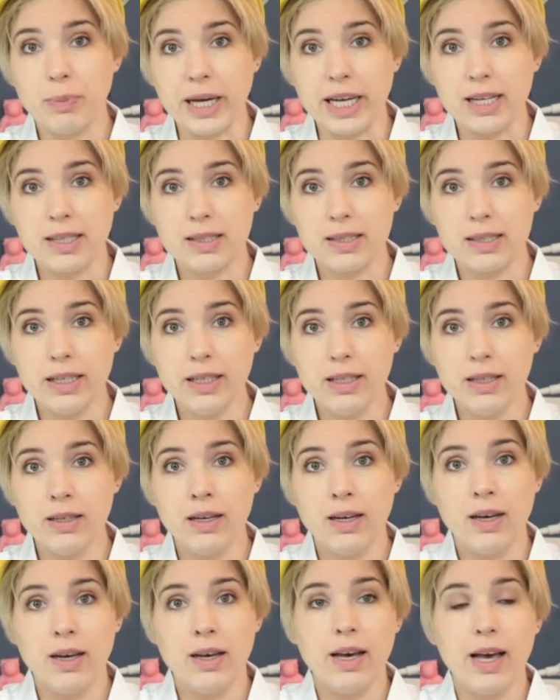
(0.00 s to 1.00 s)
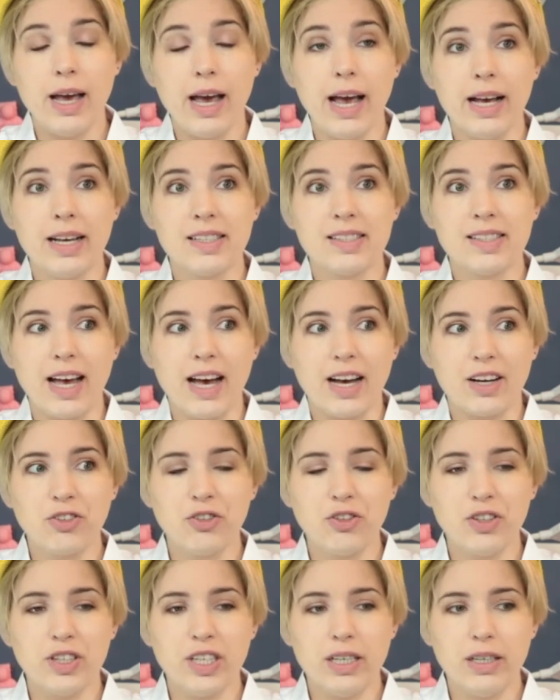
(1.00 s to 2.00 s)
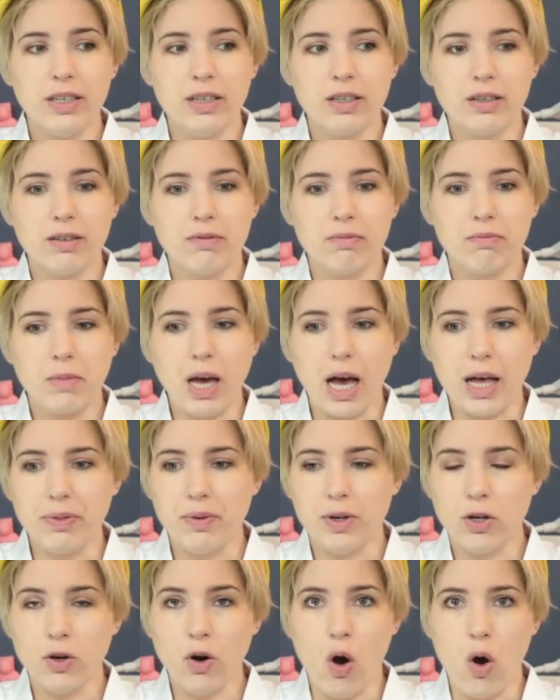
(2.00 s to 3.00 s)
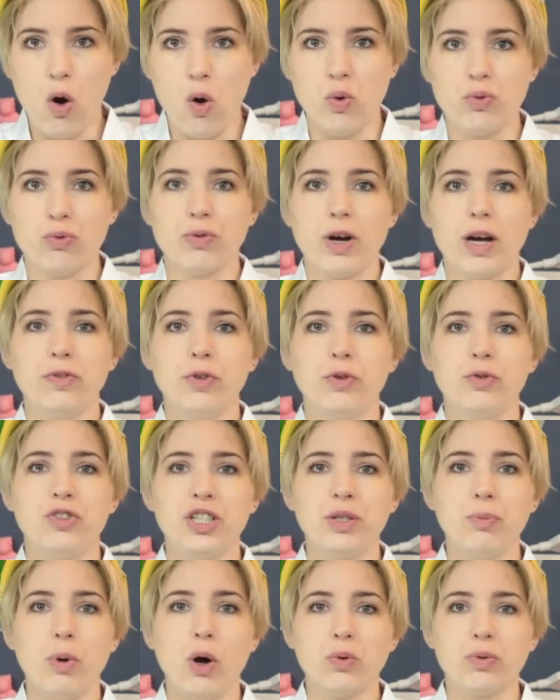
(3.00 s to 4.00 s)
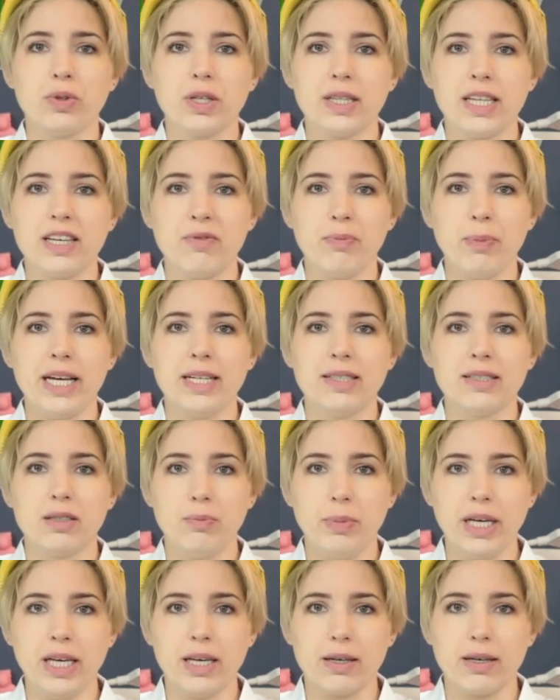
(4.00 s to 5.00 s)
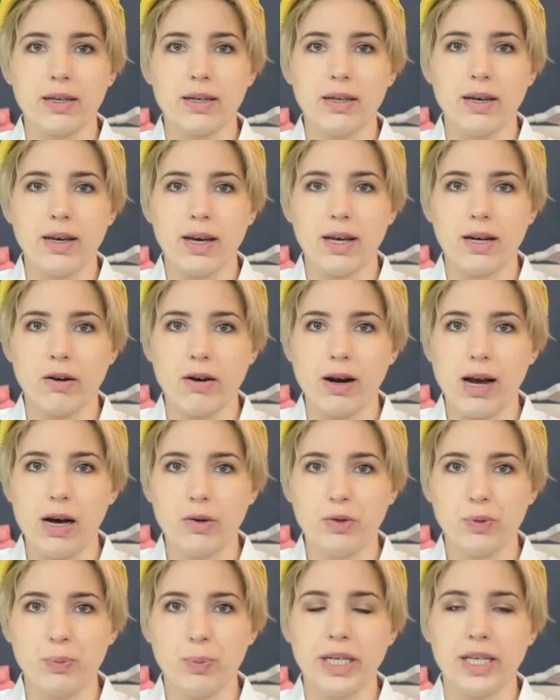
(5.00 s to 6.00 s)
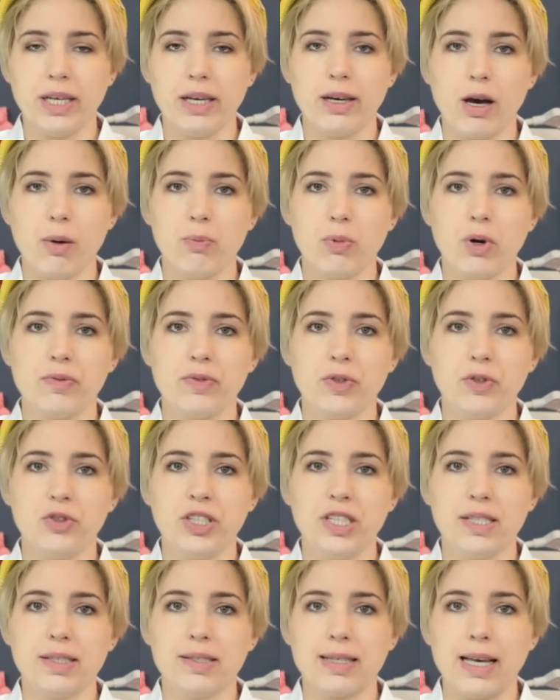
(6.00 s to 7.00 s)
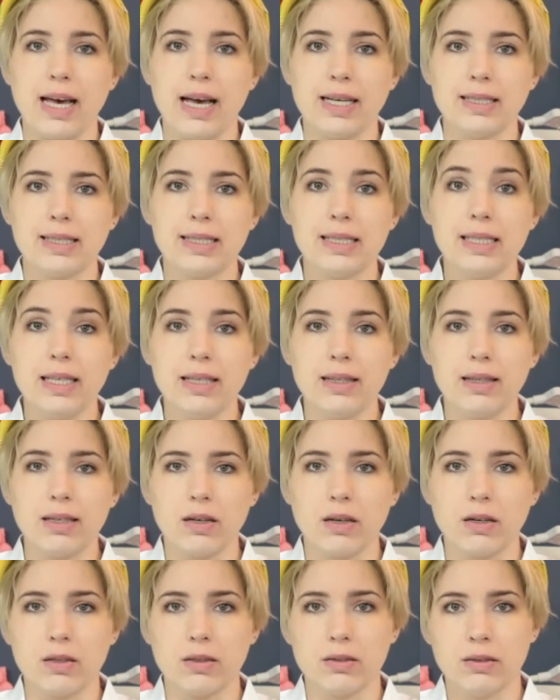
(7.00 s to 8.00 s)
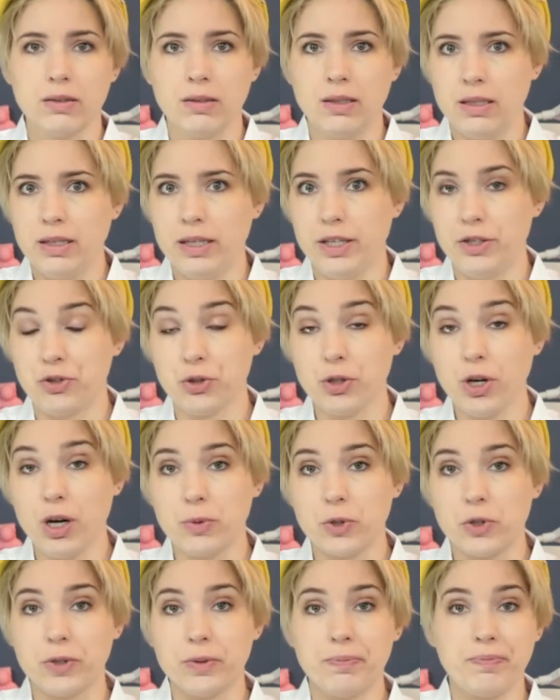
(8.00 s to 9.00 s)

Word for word: Banksy has actually gotten their own refugee boat that they've painted pink and are out picking up refugees at sea that are in trouble.